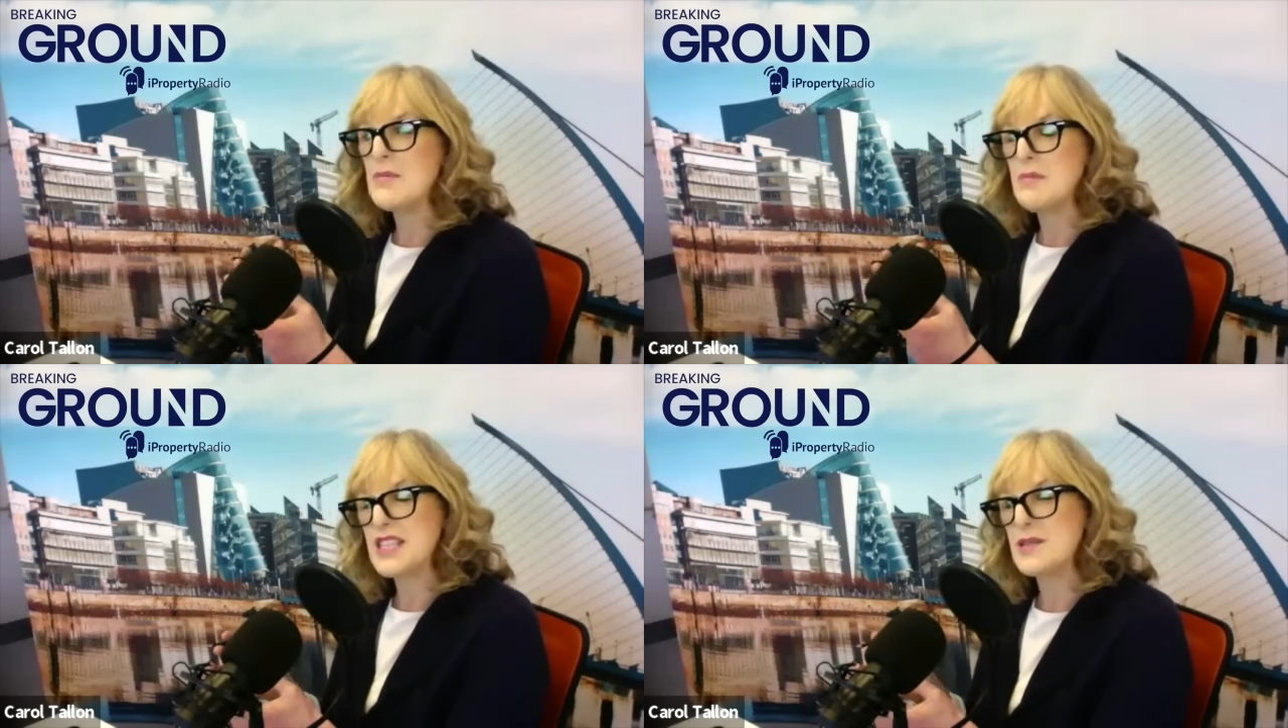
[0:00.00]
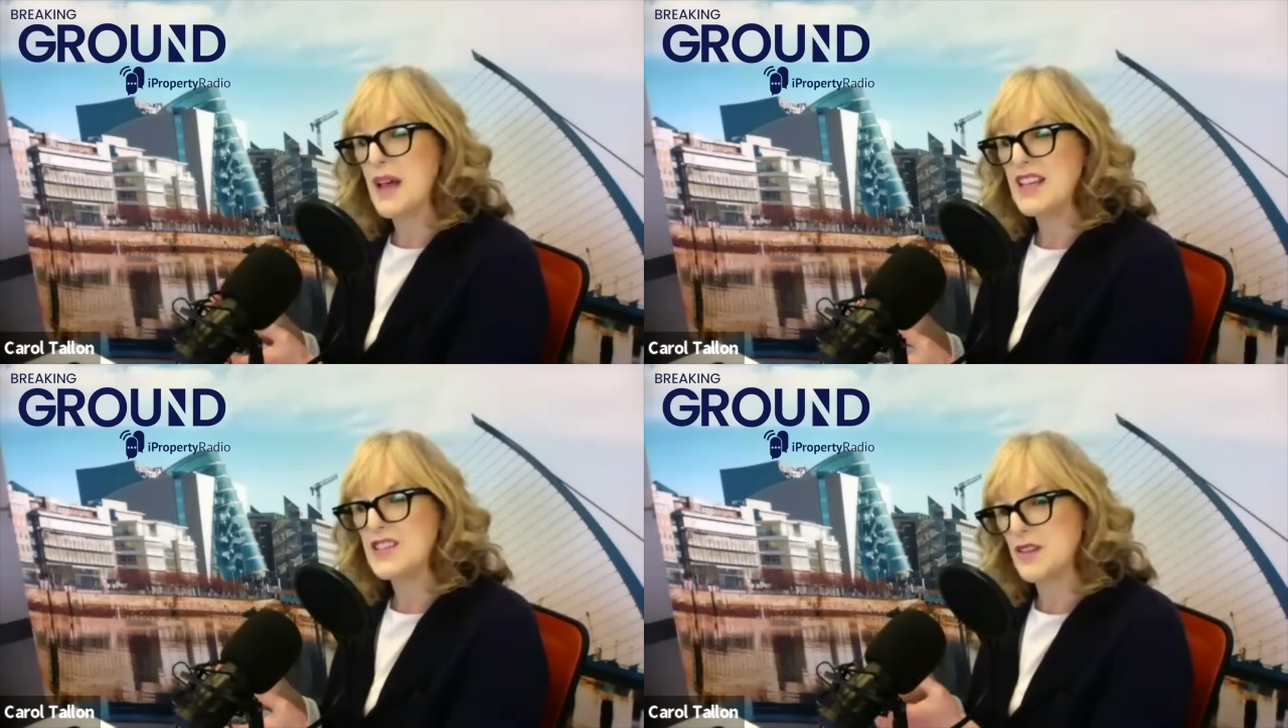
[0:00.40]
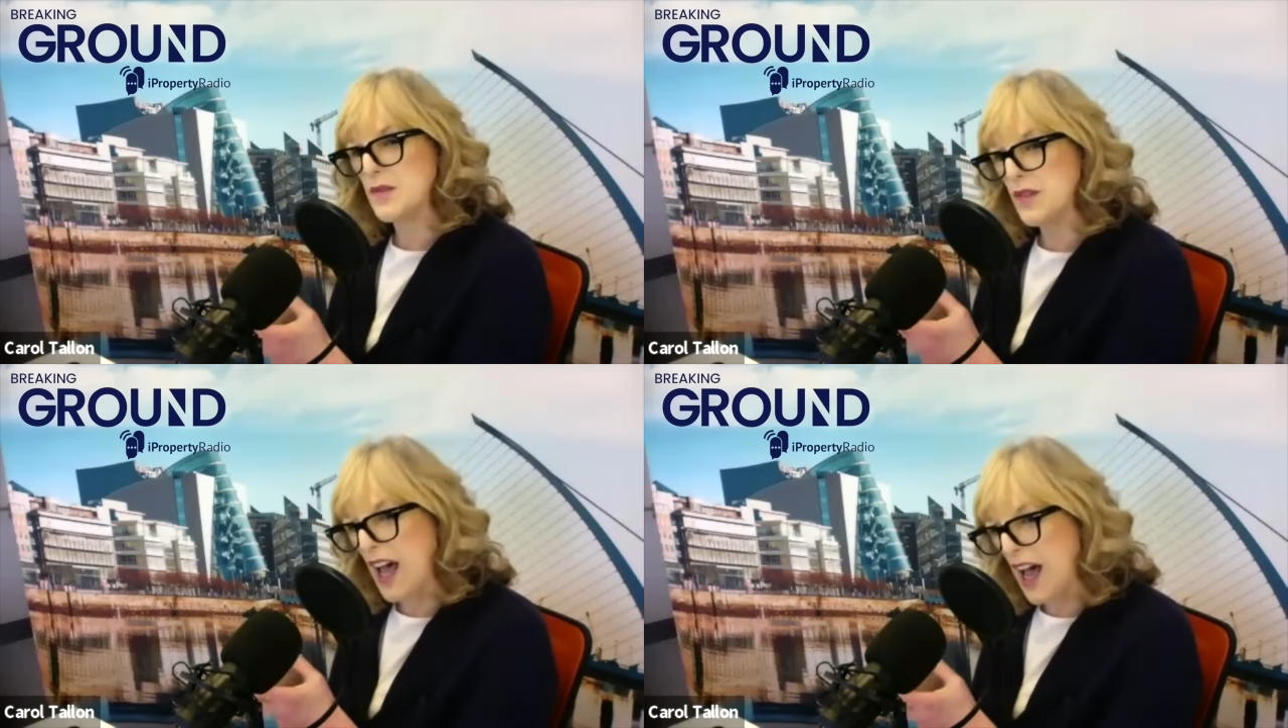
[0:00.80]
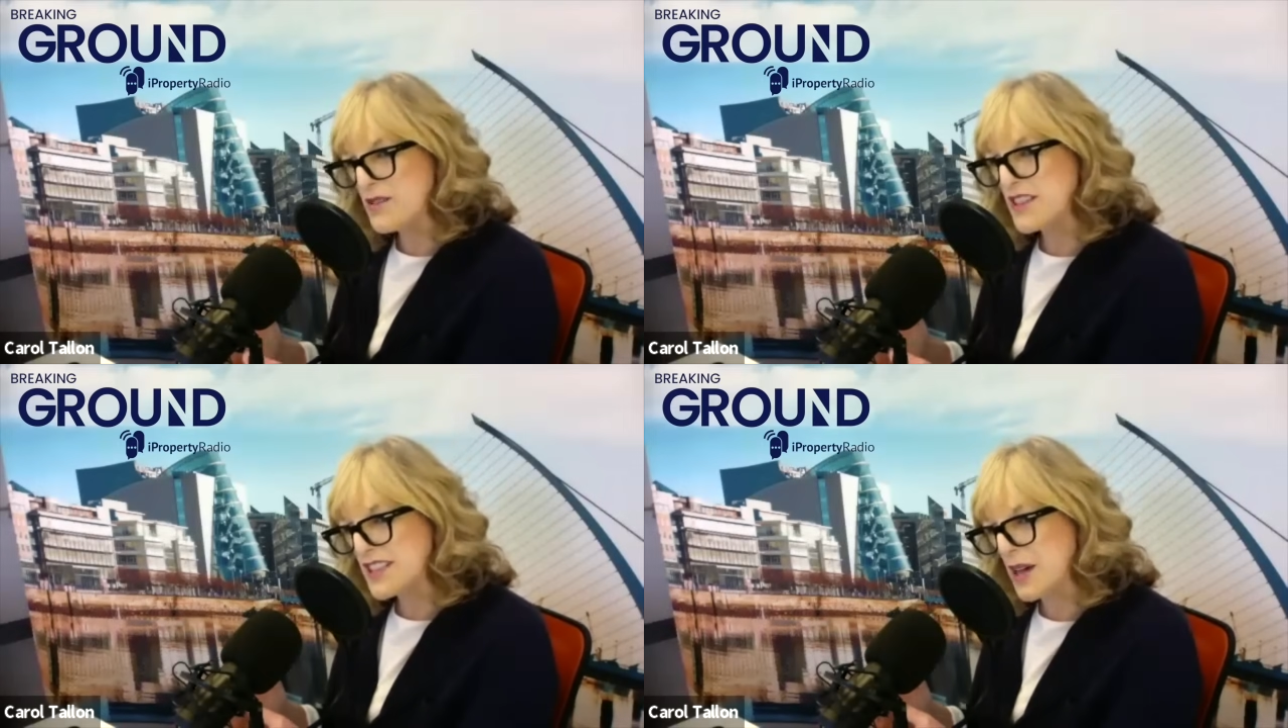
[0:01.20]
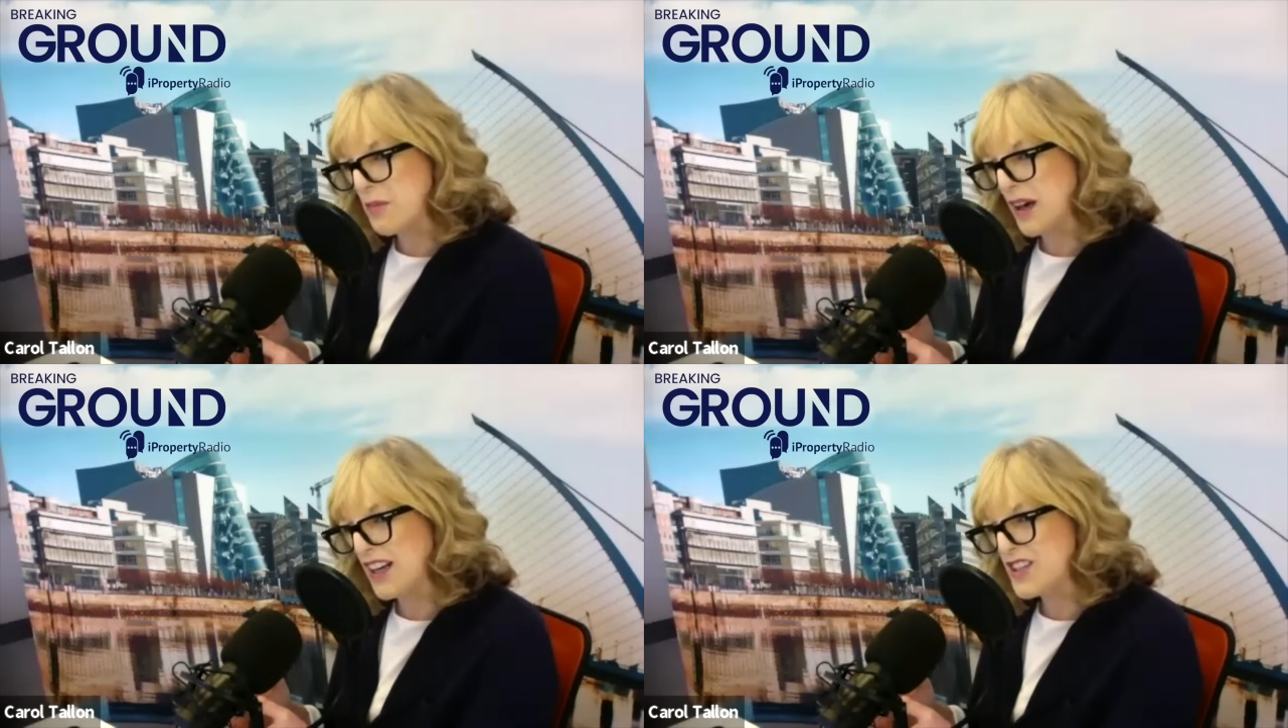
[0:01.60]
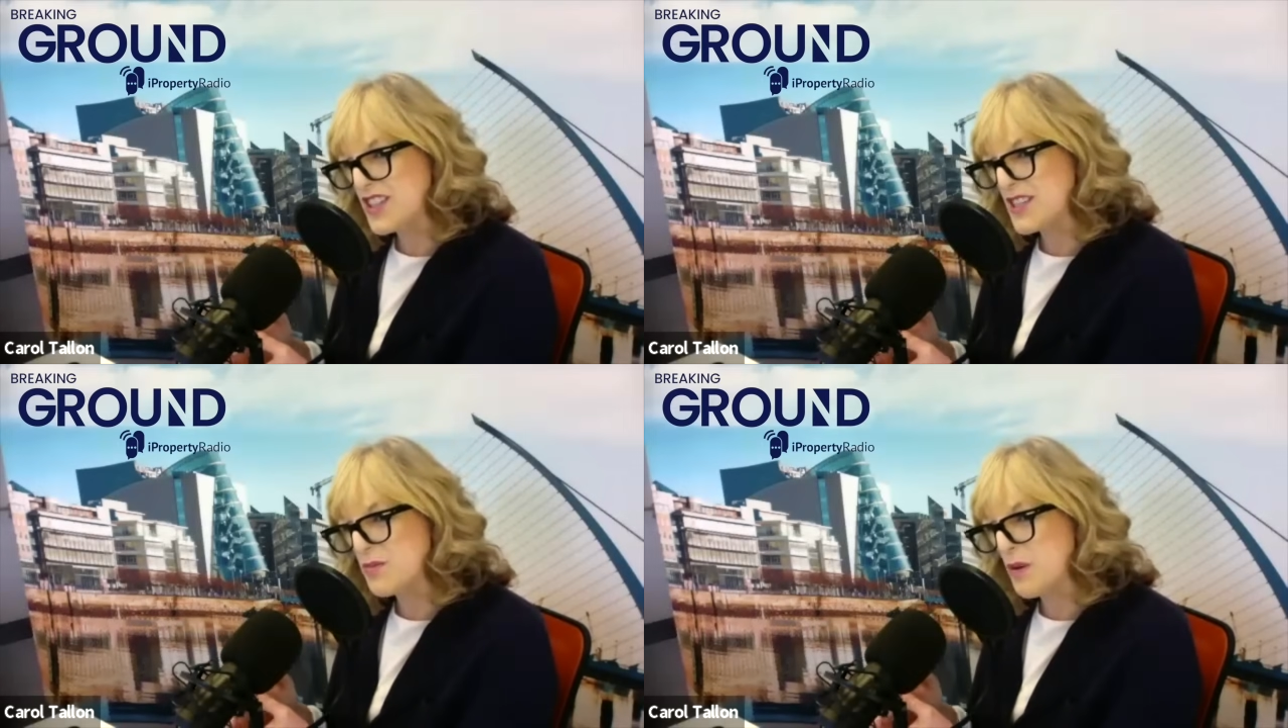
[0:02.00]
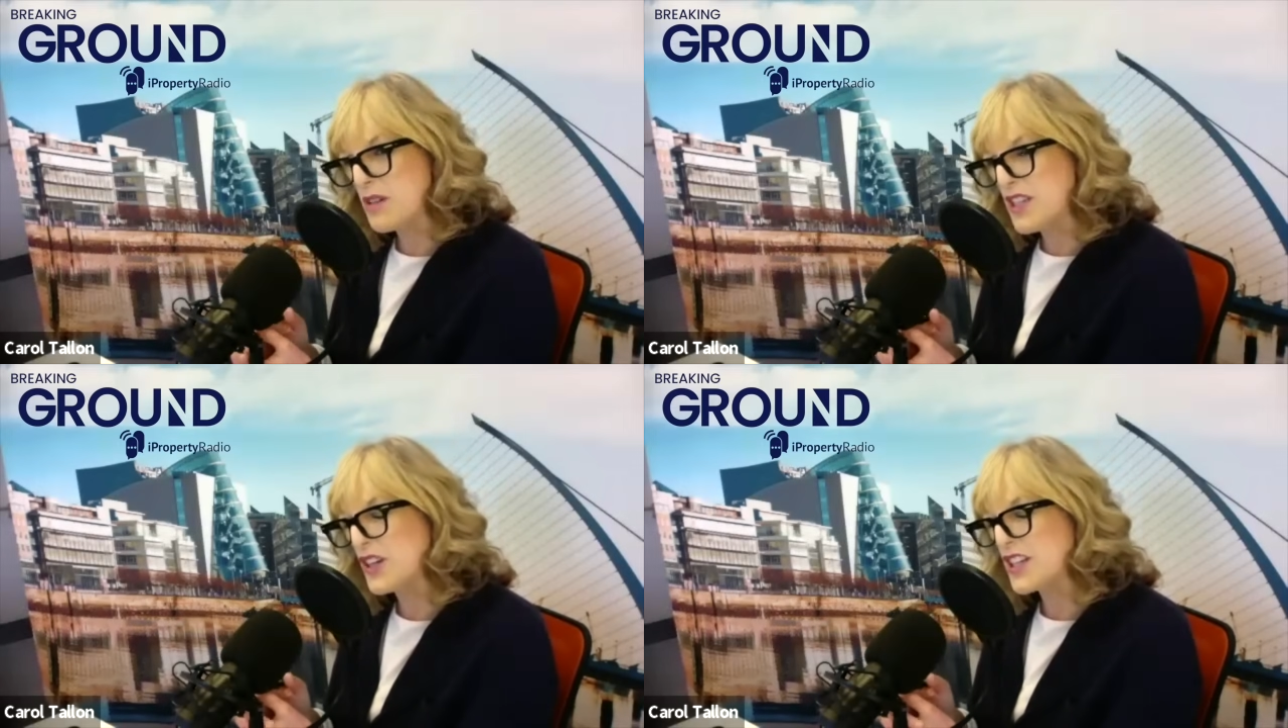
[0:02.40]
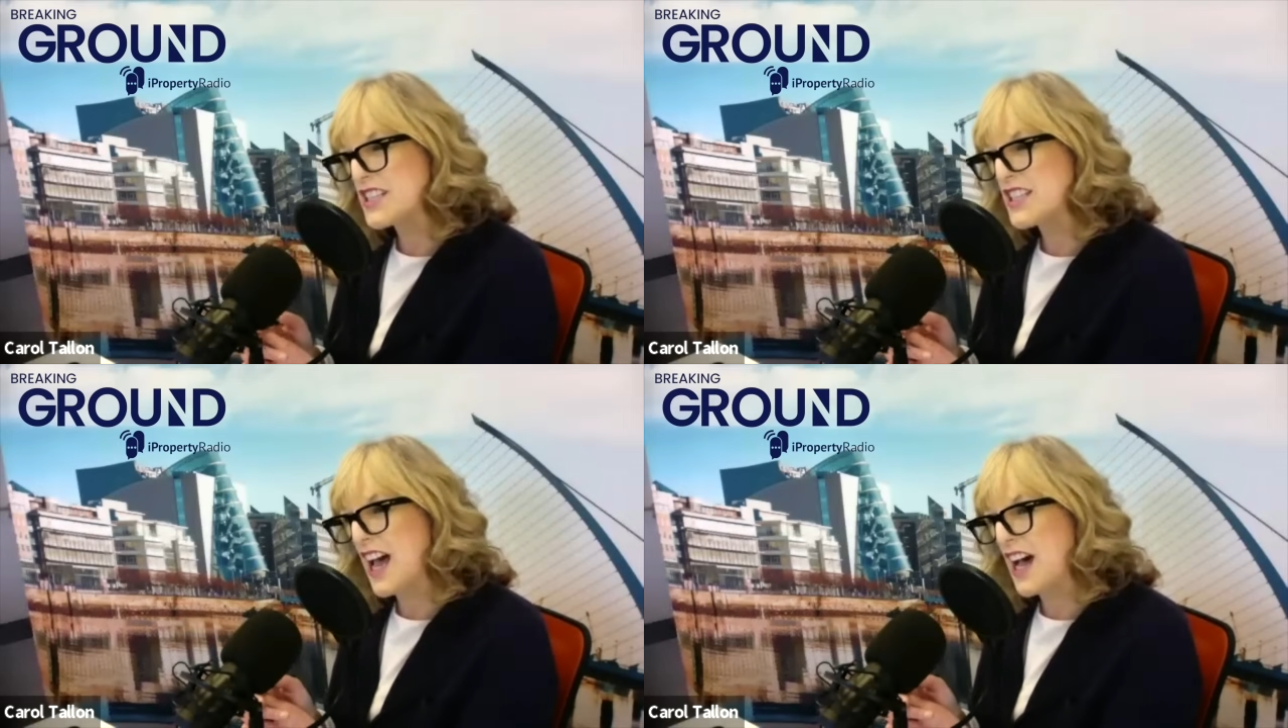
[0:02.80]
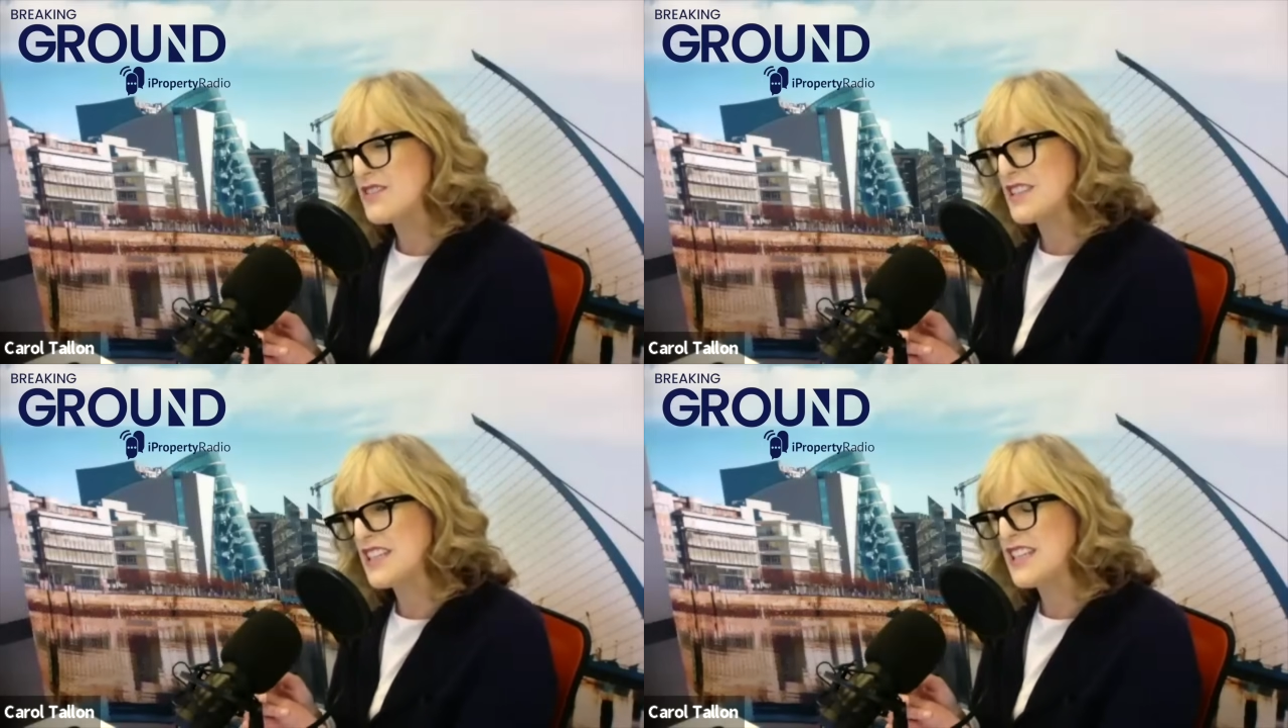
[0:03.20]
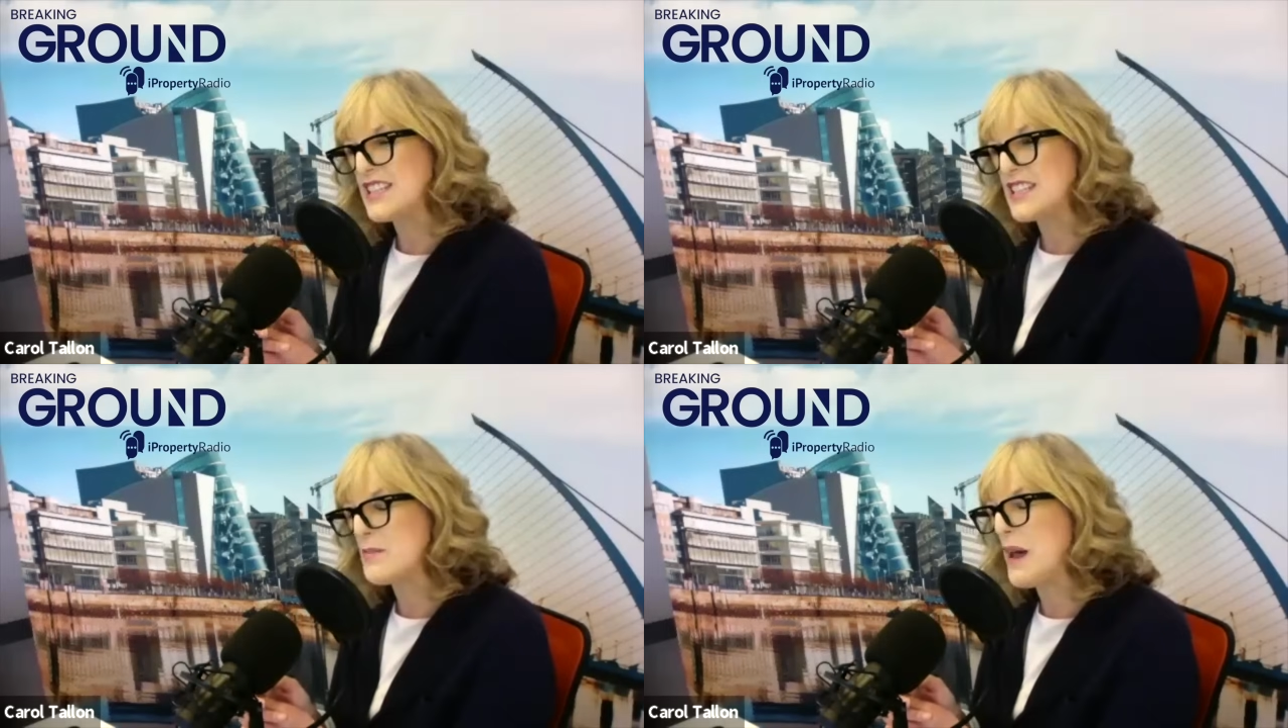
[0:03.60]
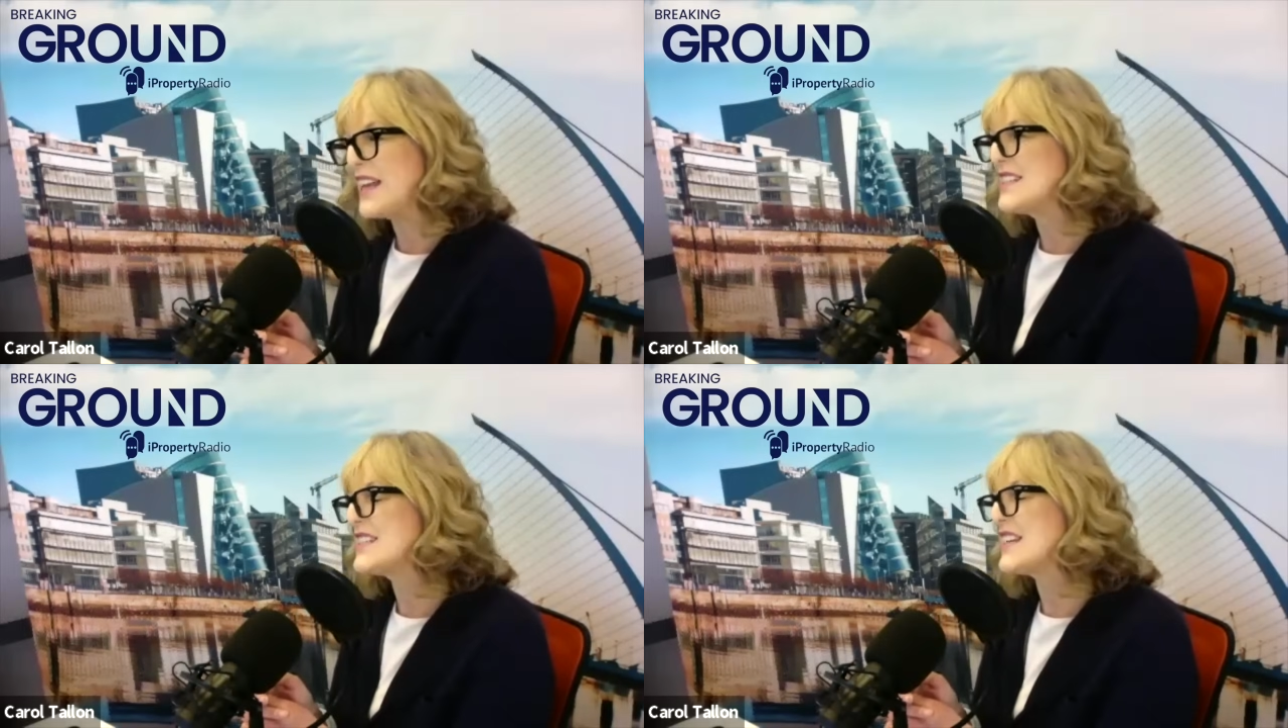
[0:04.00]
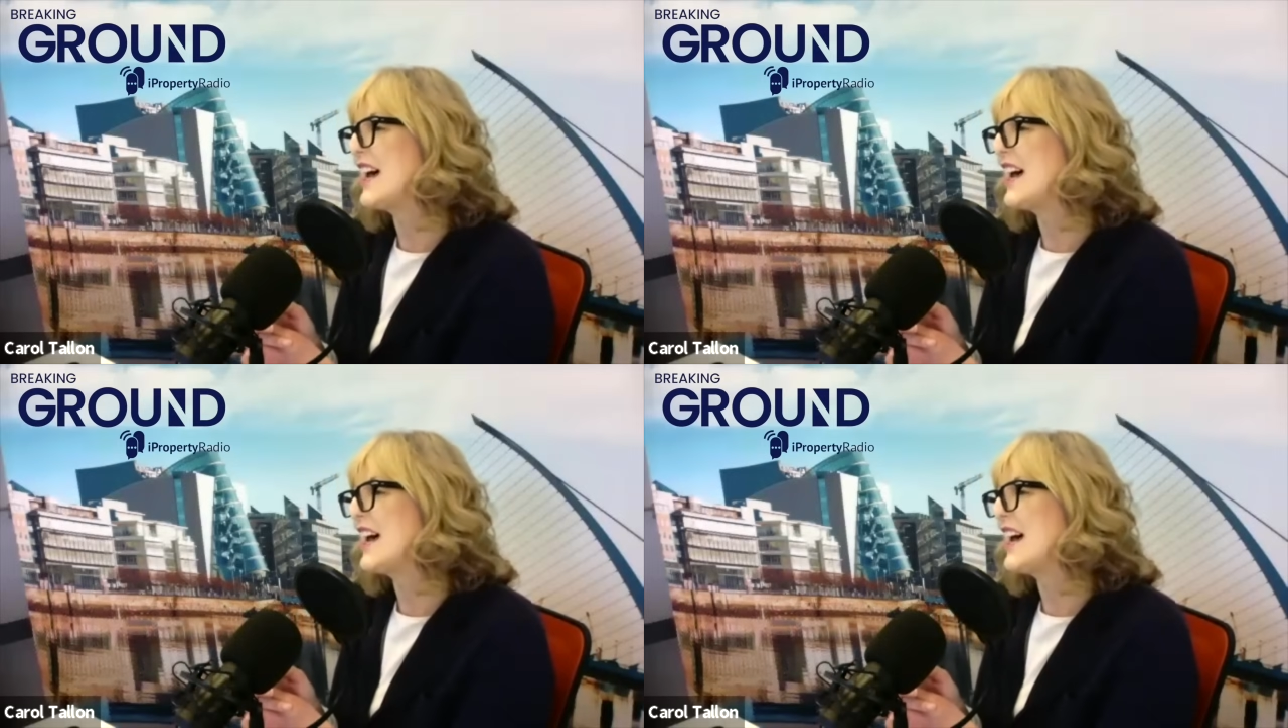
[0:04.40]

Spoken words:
mismatch of housing typologies when we look at housing need and demand,